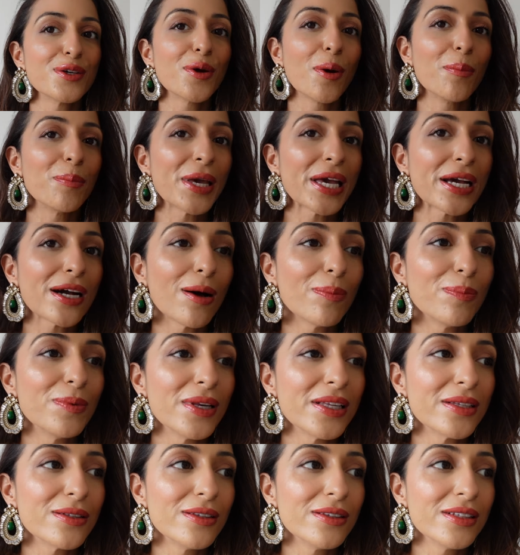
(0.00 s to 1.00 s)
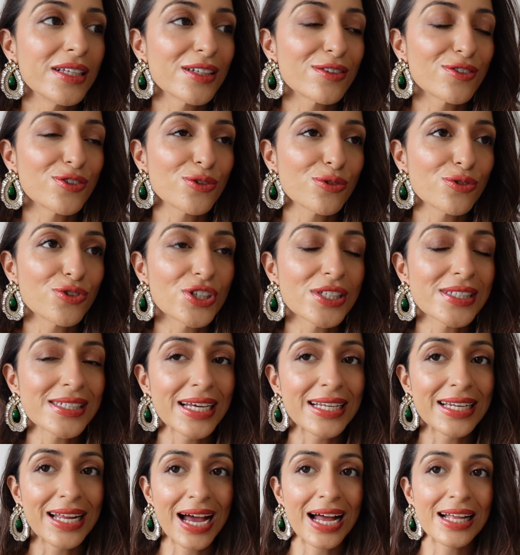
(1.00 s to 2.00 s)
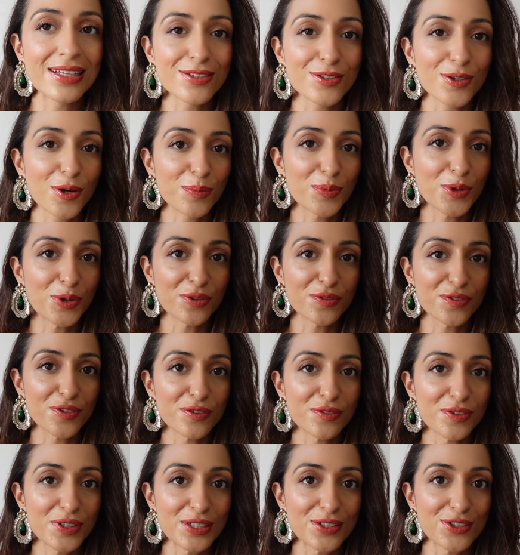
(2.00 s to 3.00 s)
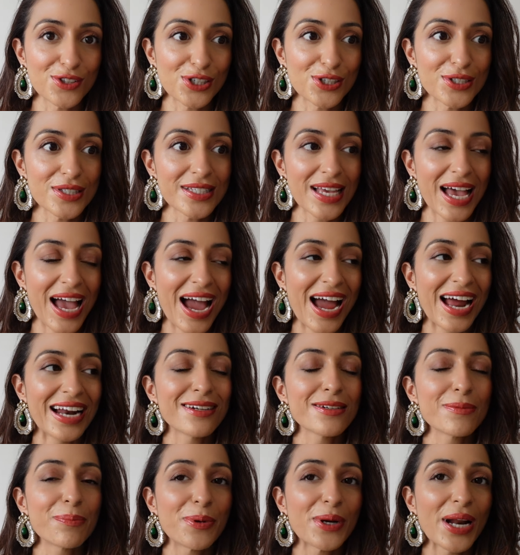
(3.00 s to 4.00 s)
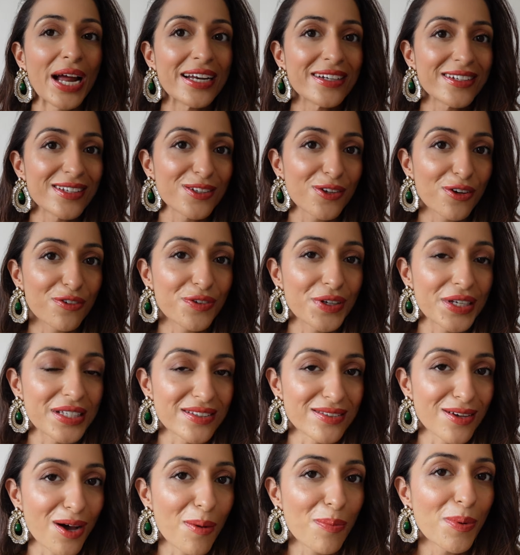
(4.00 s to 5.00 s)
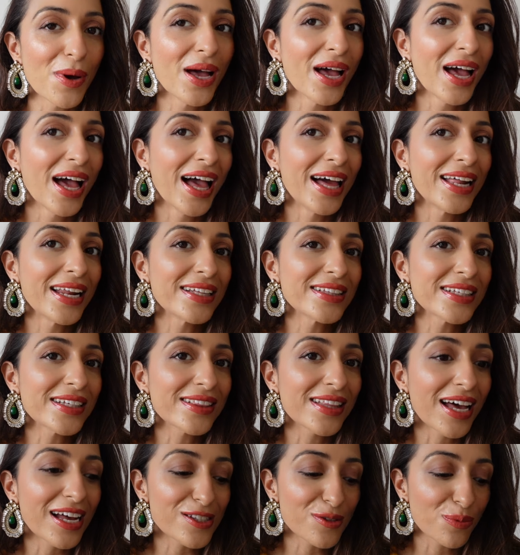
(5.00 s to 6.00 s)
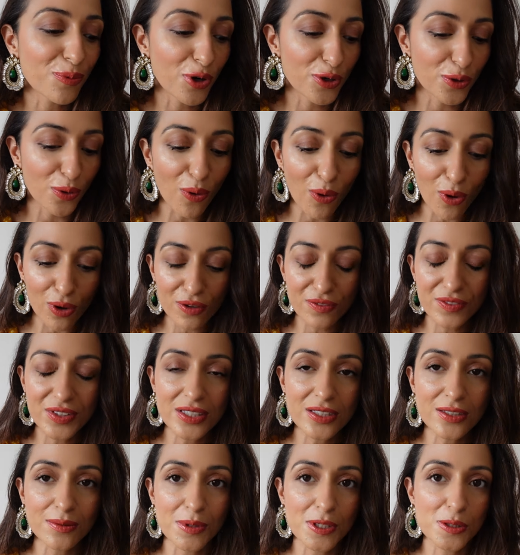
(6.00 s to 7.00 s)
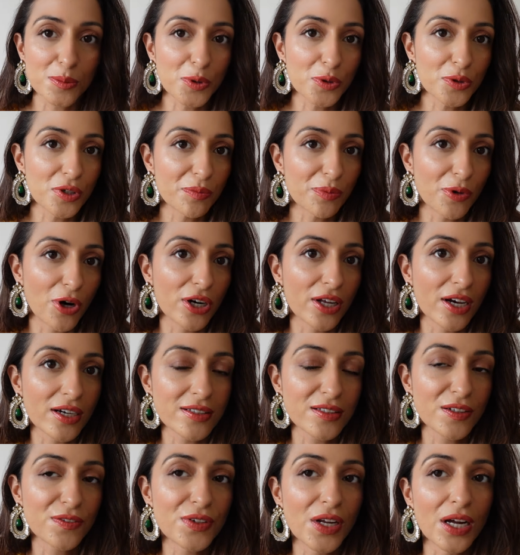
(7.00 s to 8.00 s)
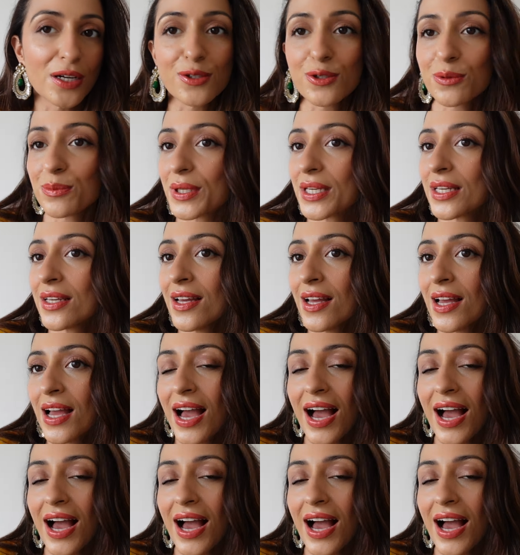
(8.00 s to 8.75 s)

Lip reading: Your makeup needs to just enhance your beautiful features and brighten your face up, and I think that's what all of these Swiss Beauty products have done to me.